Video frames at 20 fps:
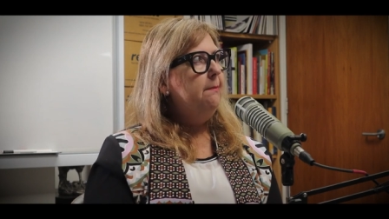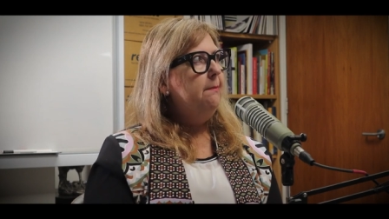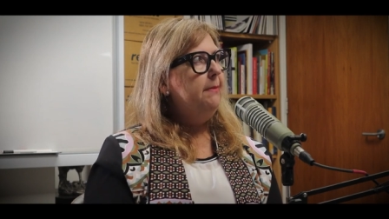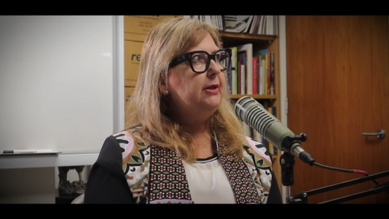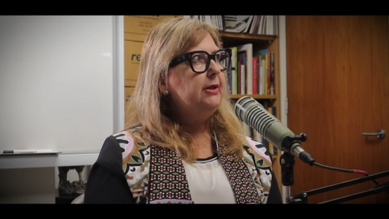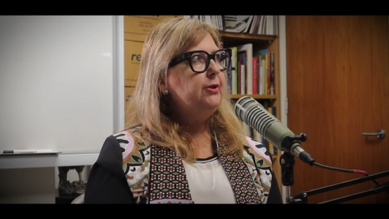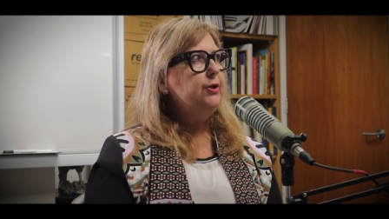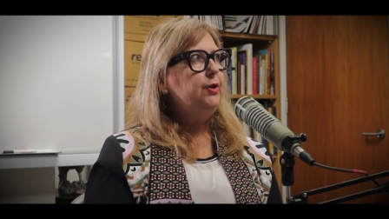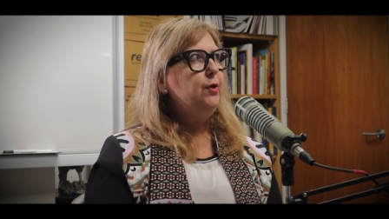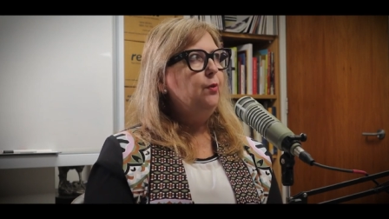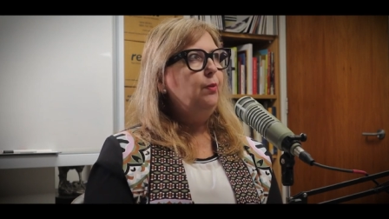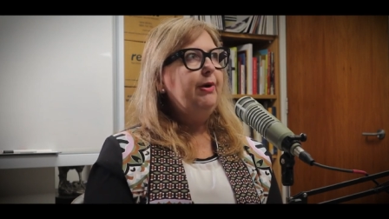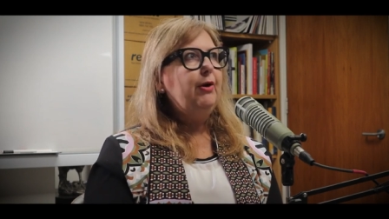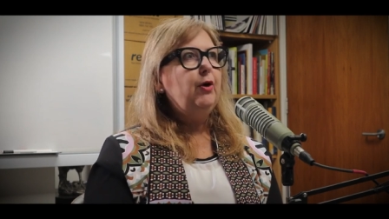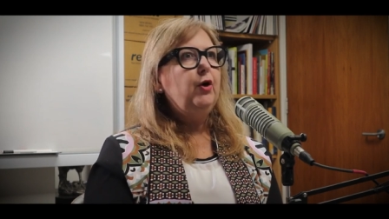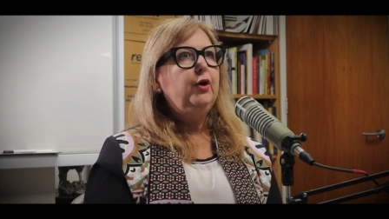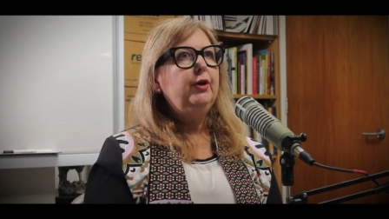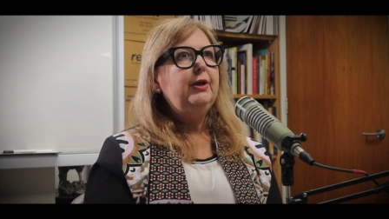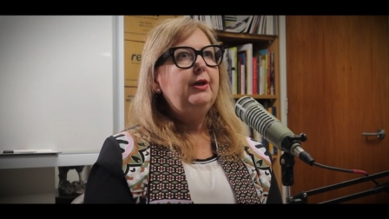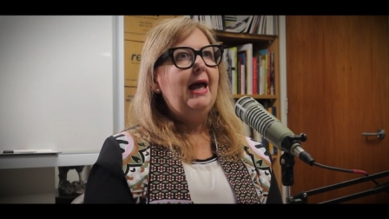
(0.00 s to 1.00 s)
But, you know, we
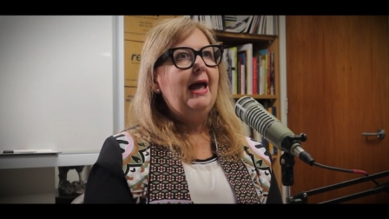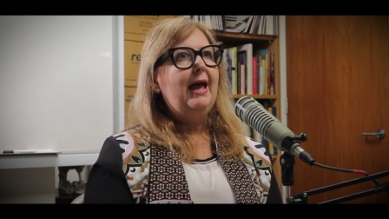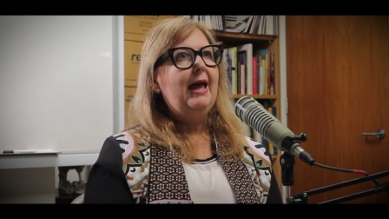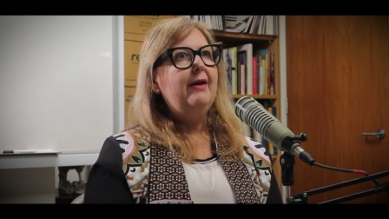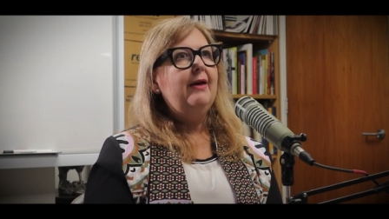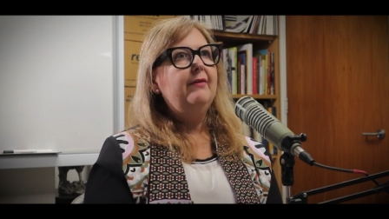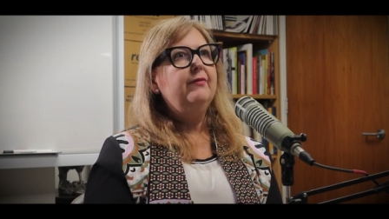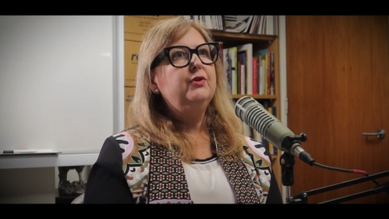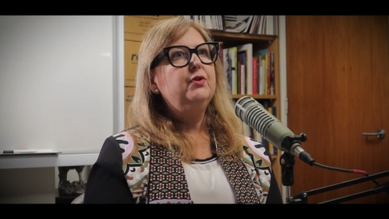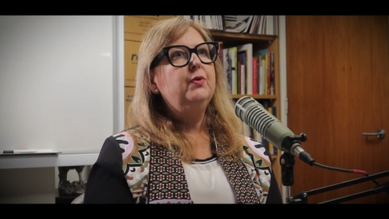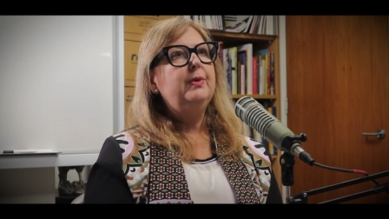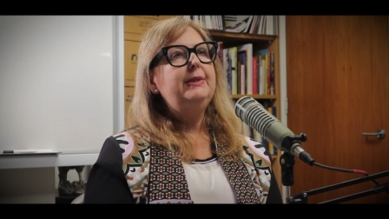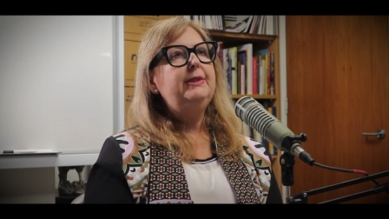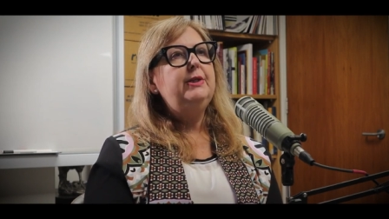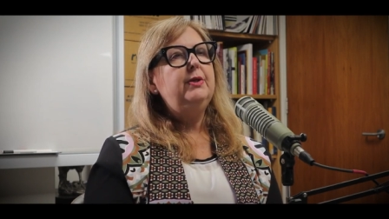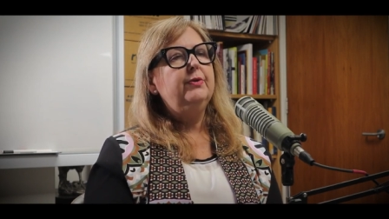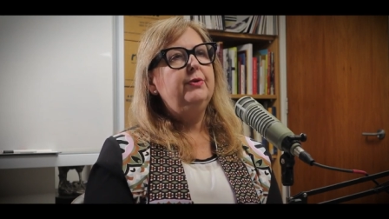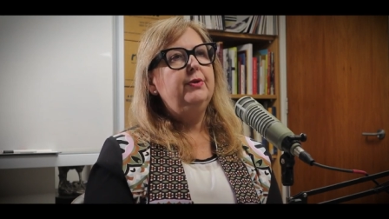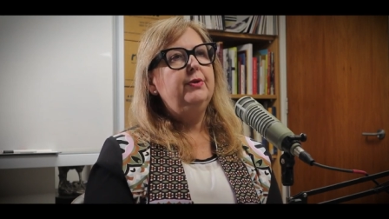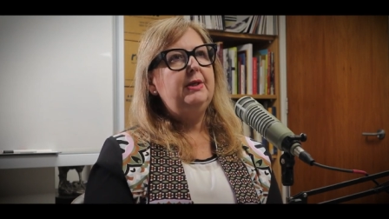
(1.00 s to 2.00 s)
could have
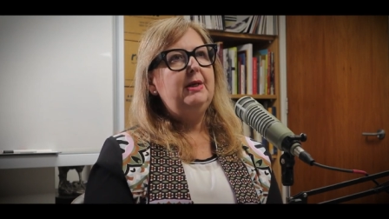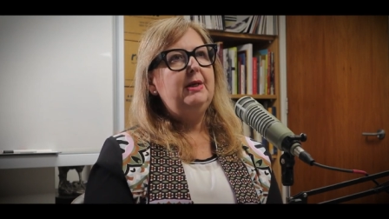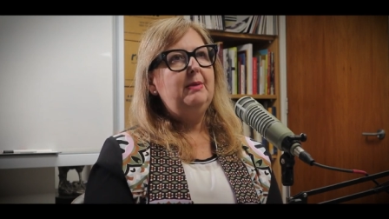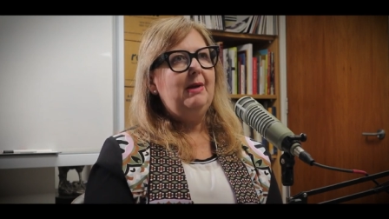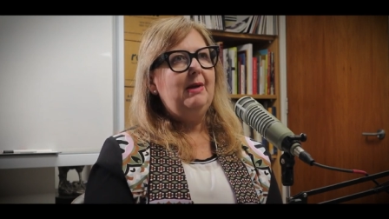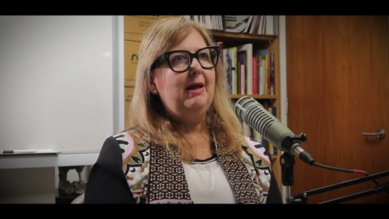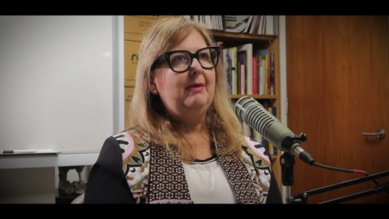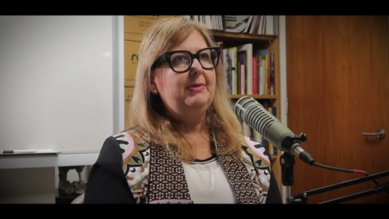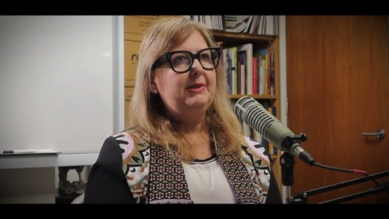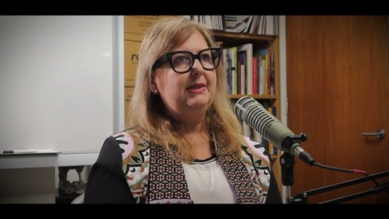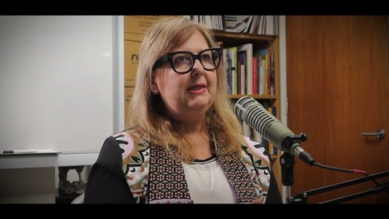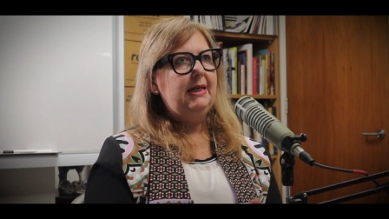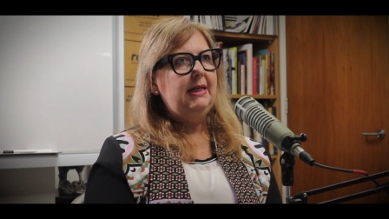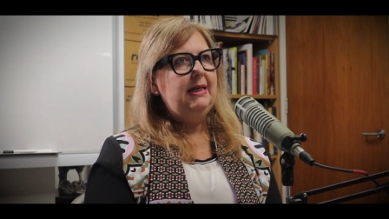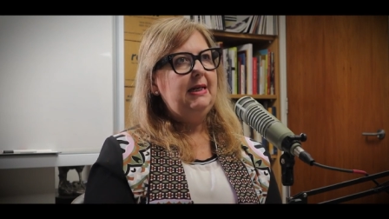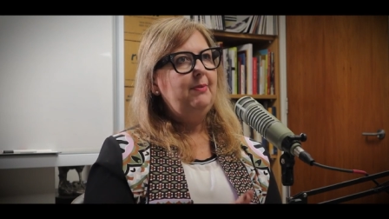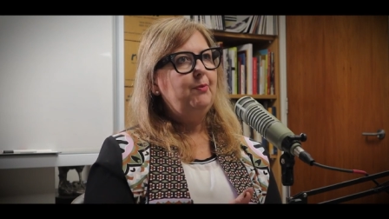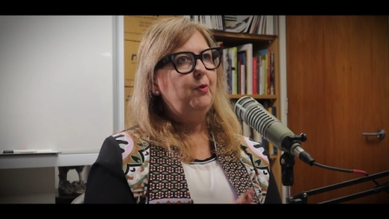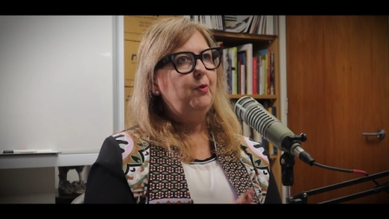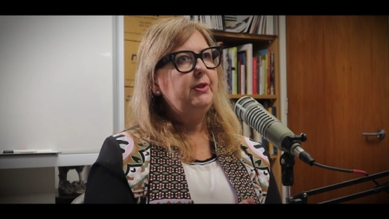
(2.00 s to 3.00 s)
20 or 30 plumbers at
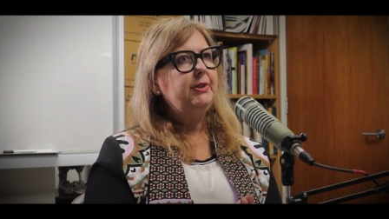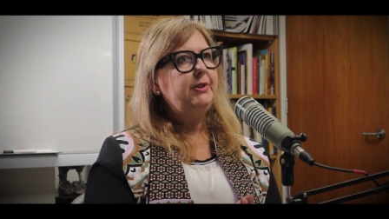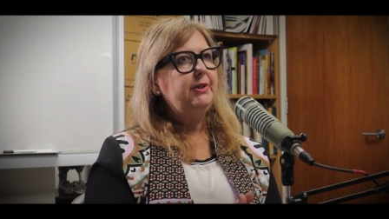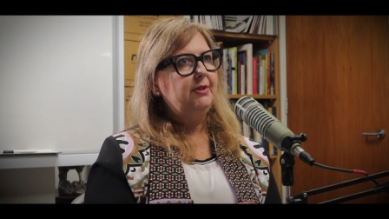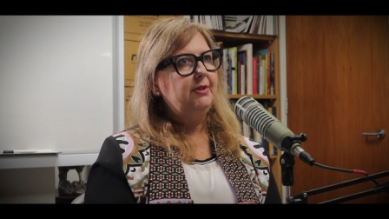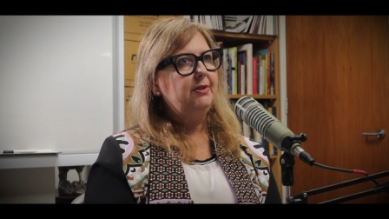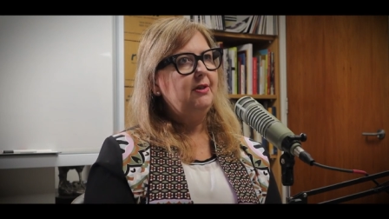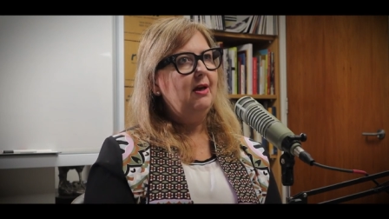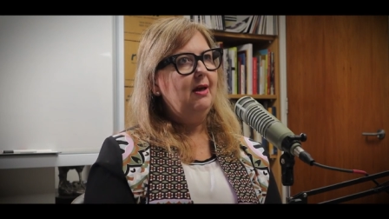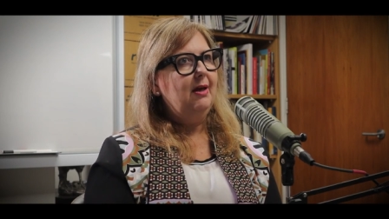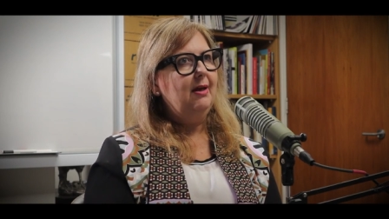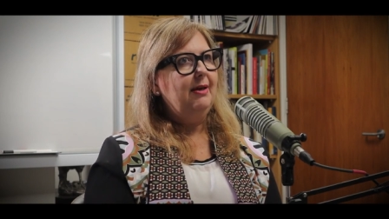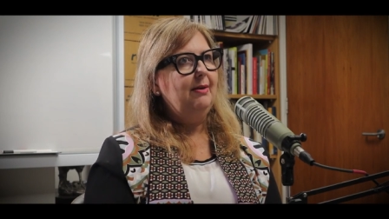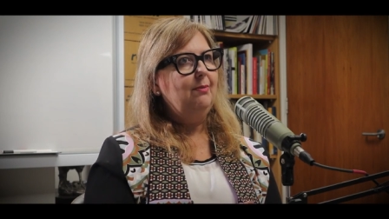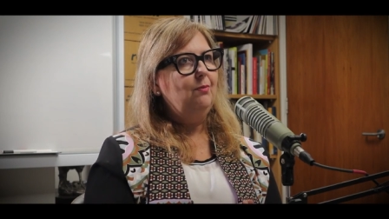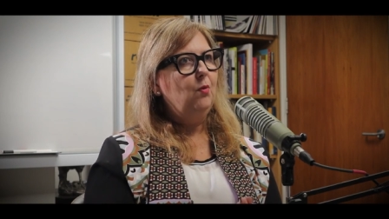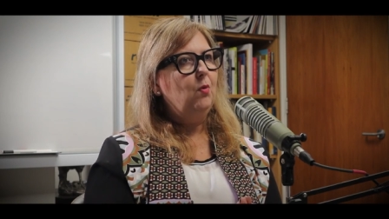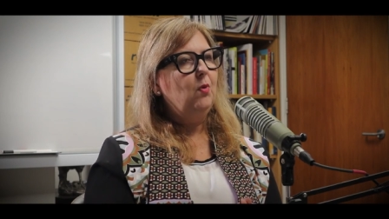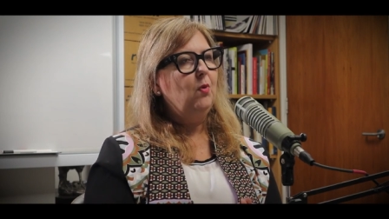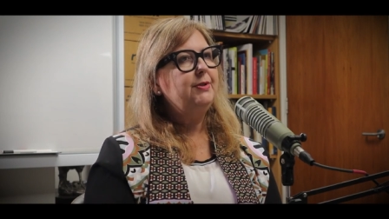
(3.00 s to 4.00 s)
any point in
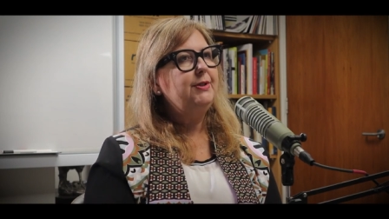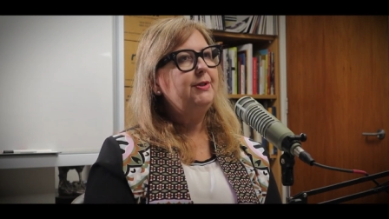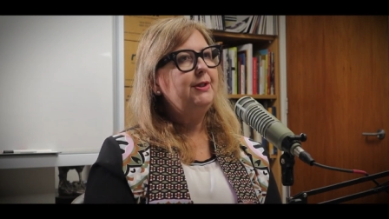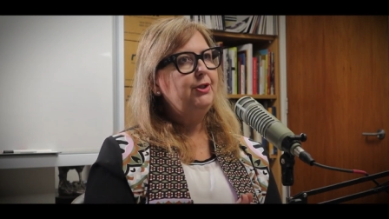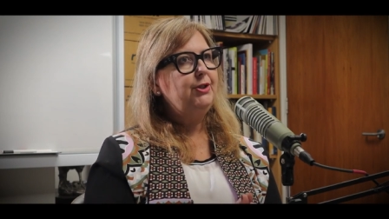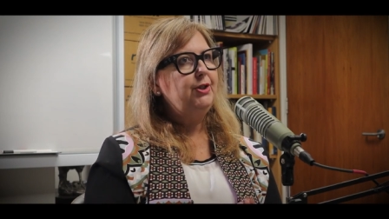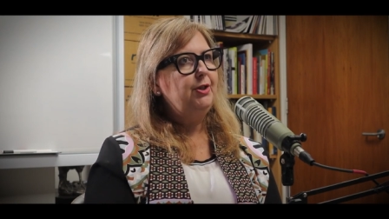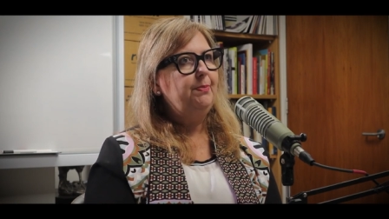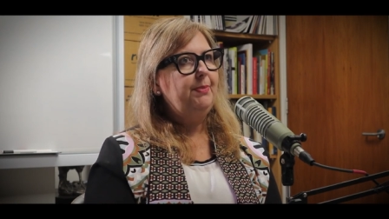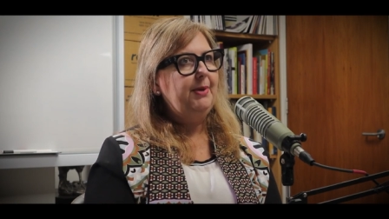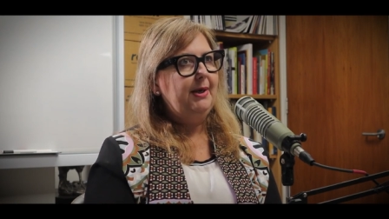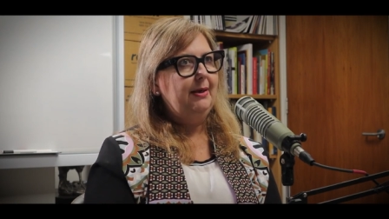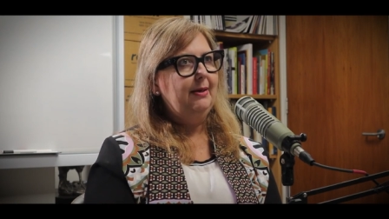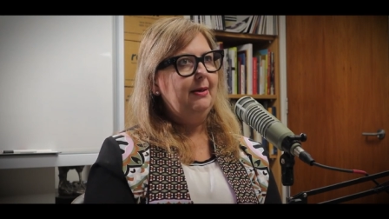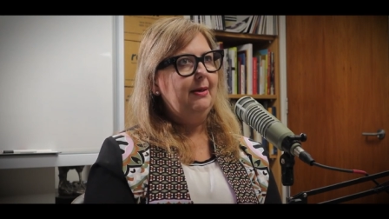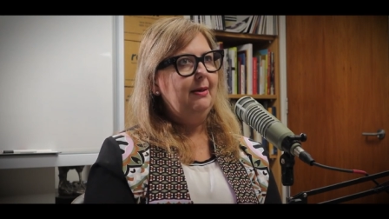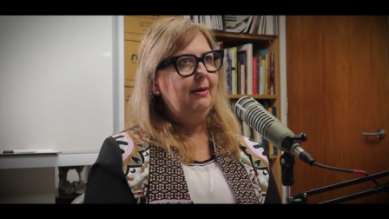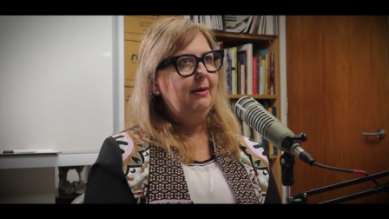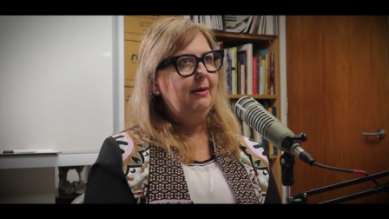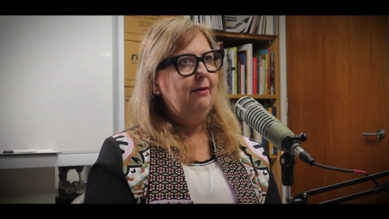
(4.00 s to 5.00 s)
time wanting to
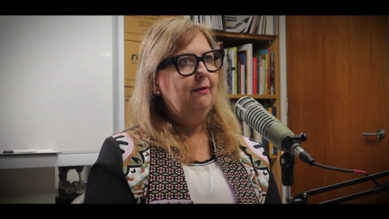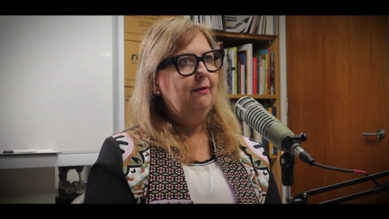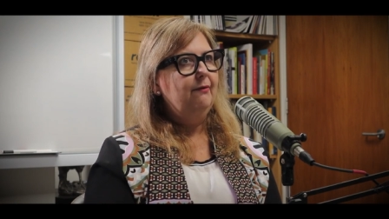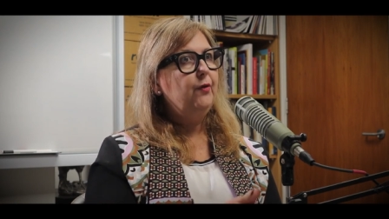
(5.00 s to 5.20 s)
appear